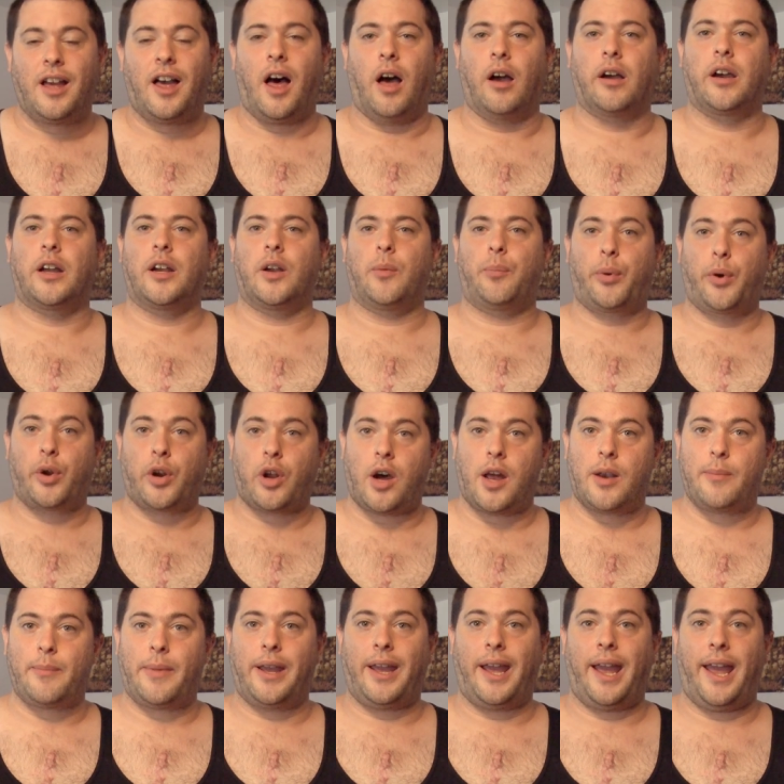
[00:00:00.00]
I'm going to put
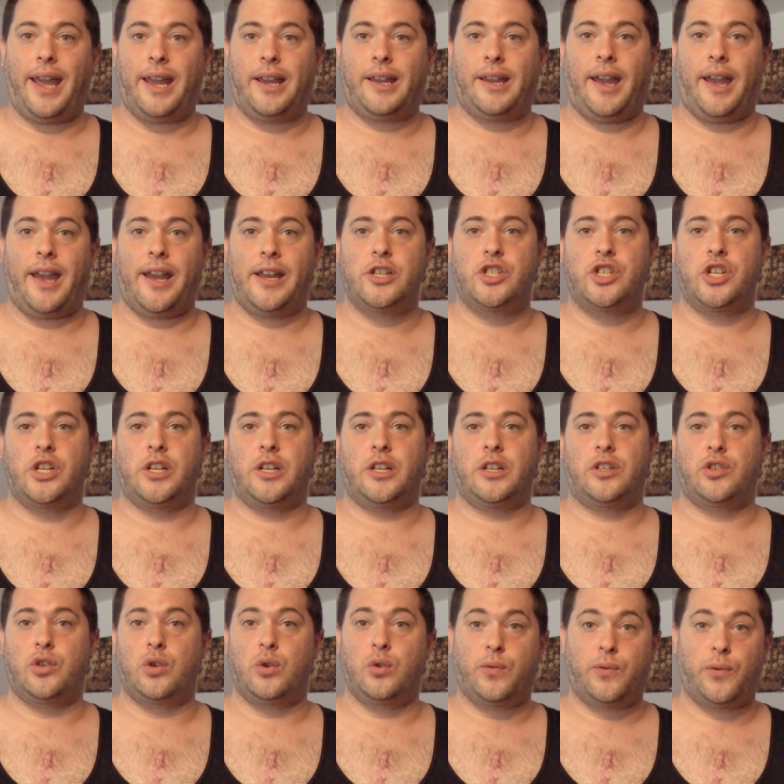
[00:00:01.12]
on my AKG
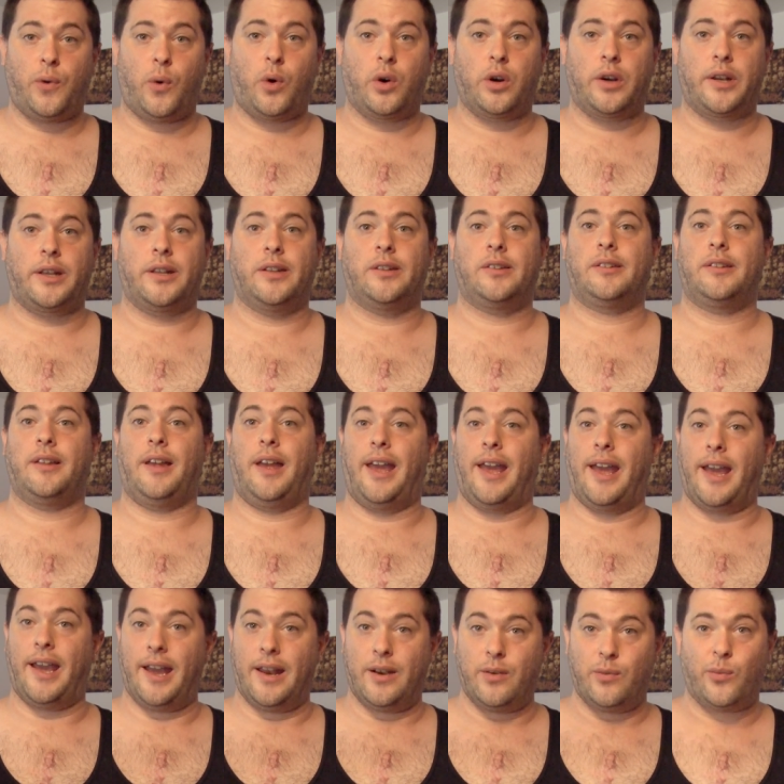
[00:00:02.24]
240s
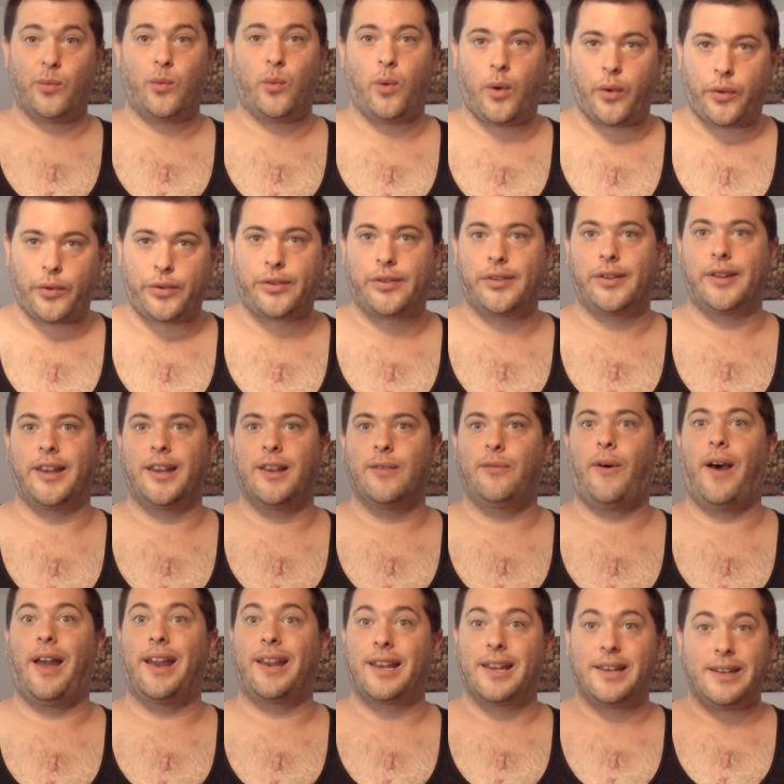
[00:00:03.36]
and we'll see if
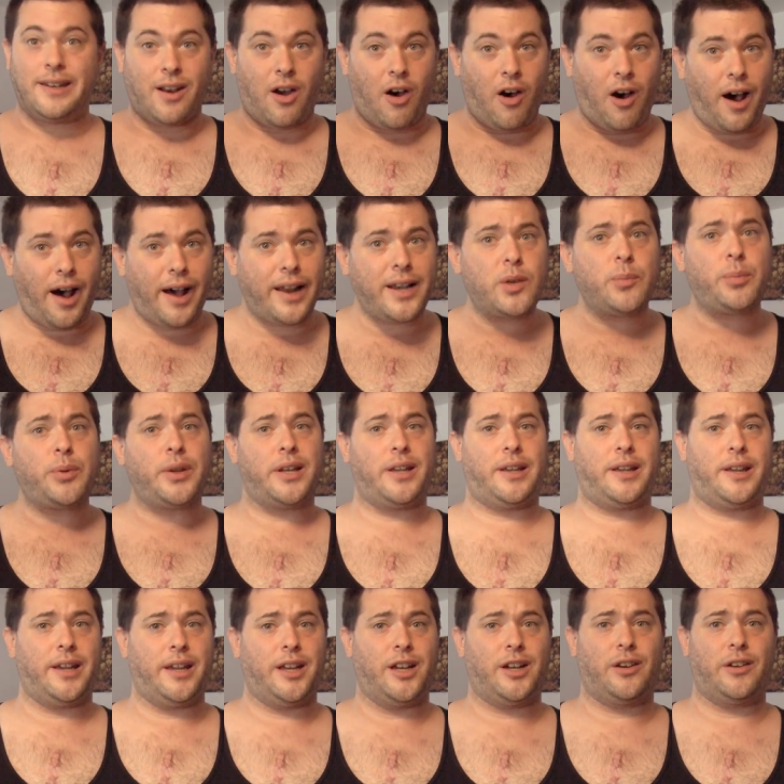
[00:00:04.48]
I can audibly
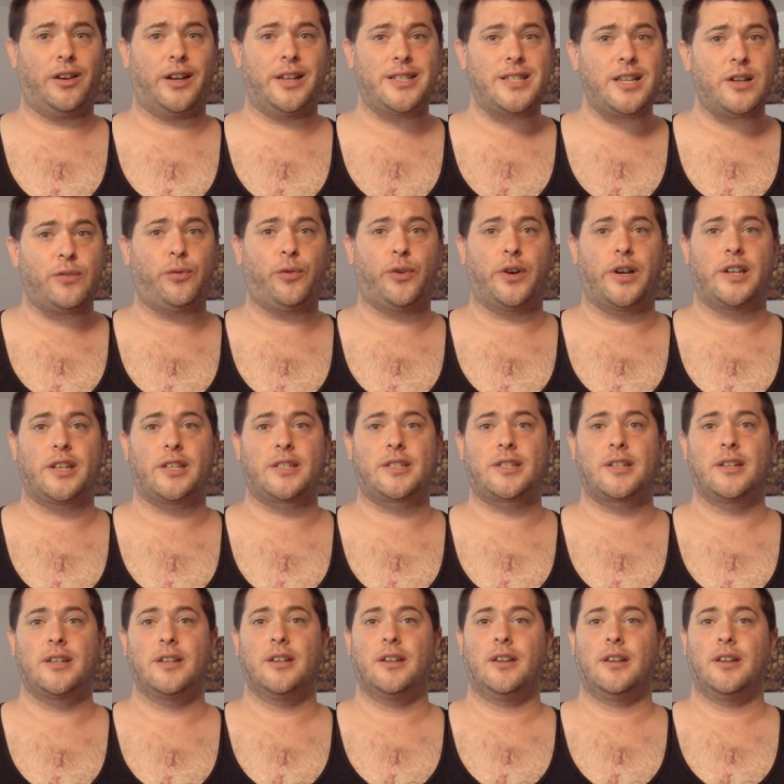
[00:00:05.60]
hear a difference
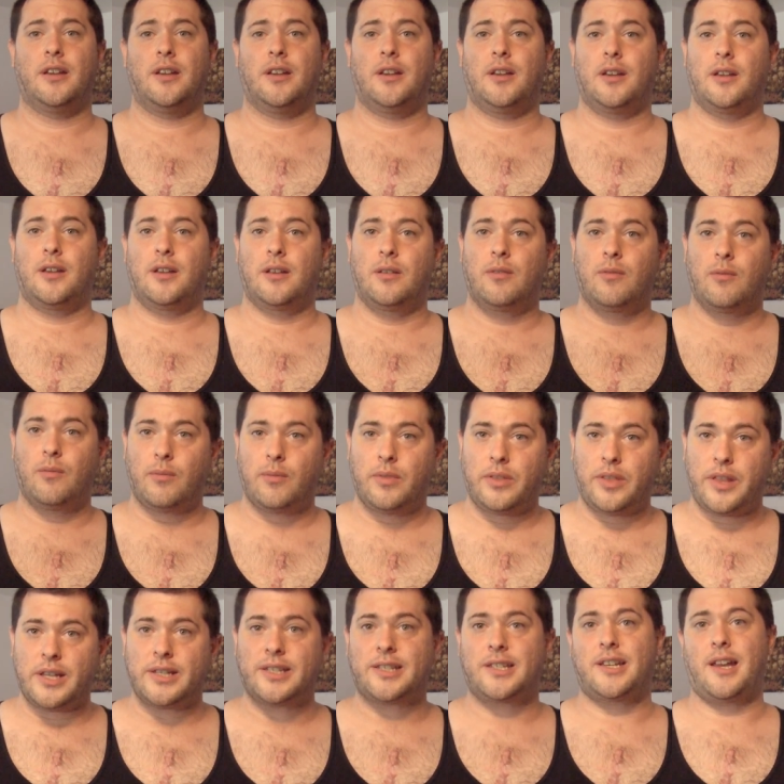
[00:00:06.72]

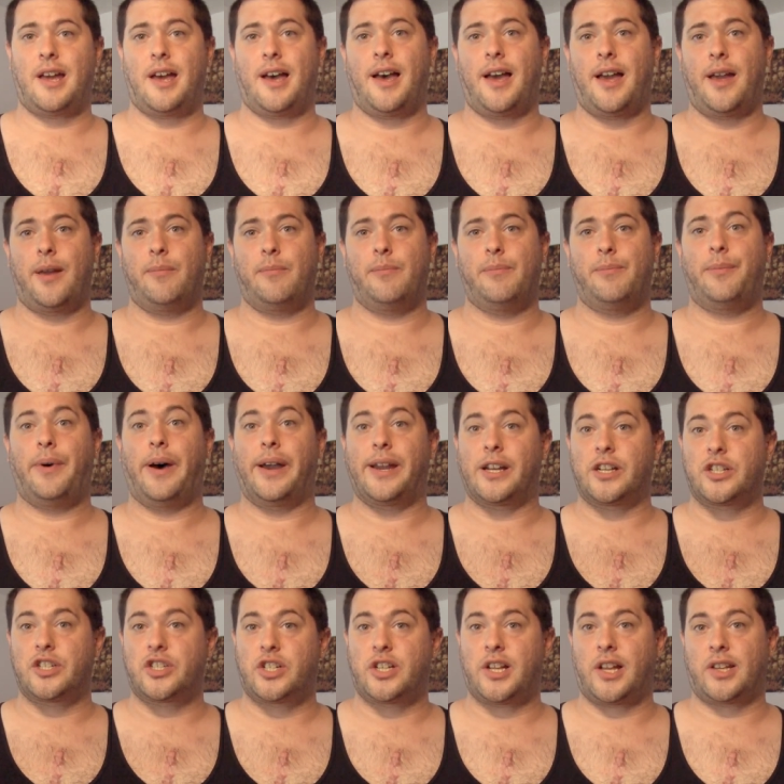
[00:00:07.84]
this time by
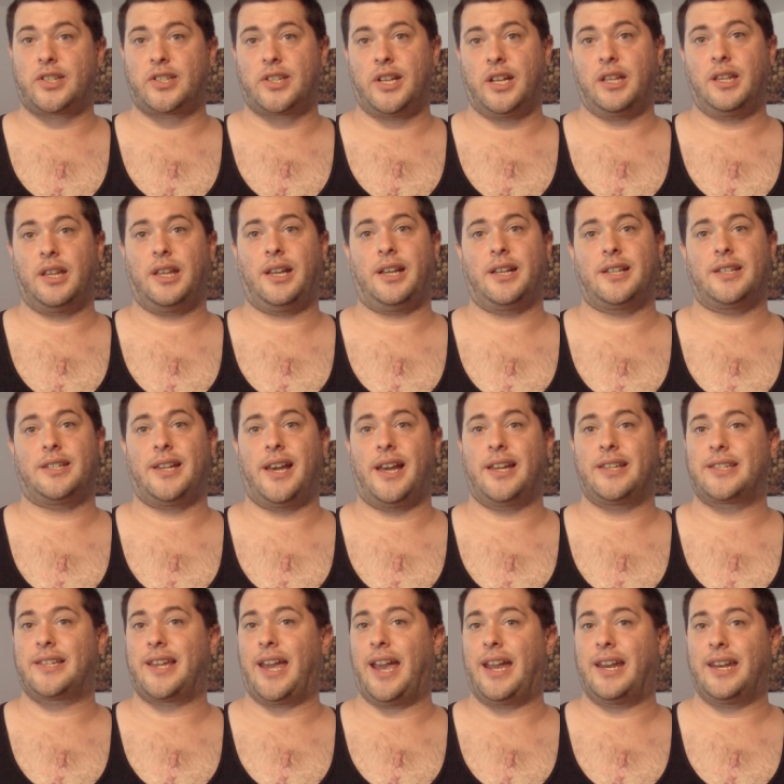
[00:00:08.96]
adjusting the
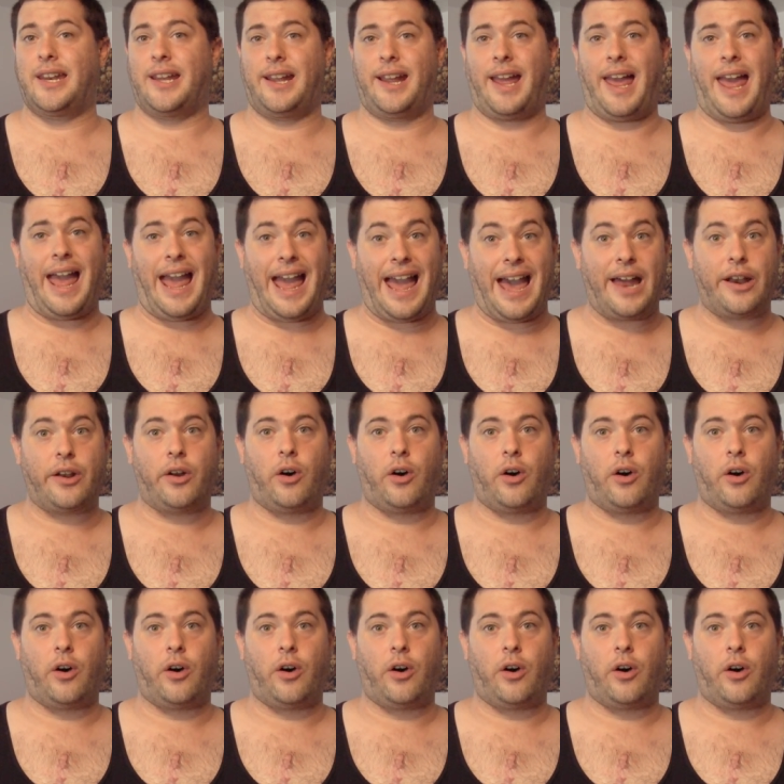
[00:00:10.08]
anti-skating at